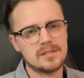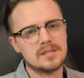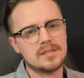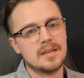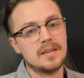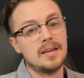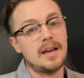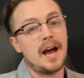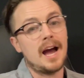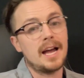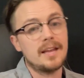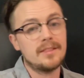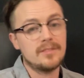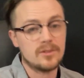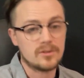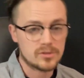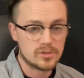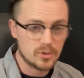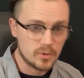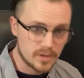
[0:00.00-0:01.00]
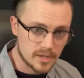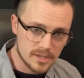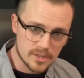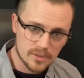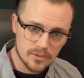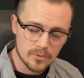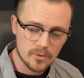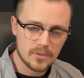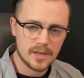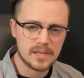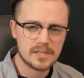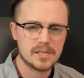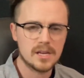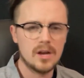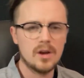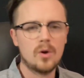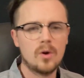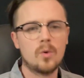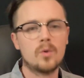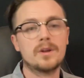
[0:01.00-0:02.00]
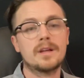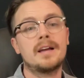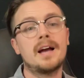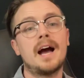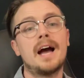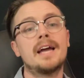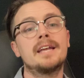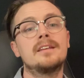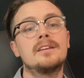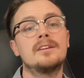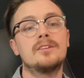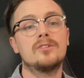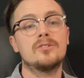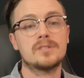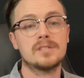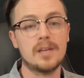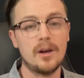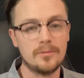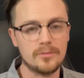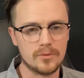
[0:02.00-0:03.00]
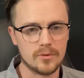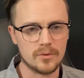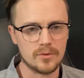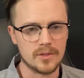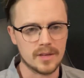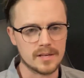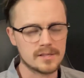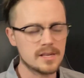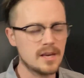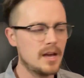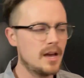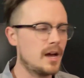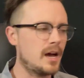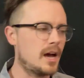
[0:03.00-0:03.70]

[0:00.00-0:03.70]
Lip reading: to guide their students through this or to guide yourself through this.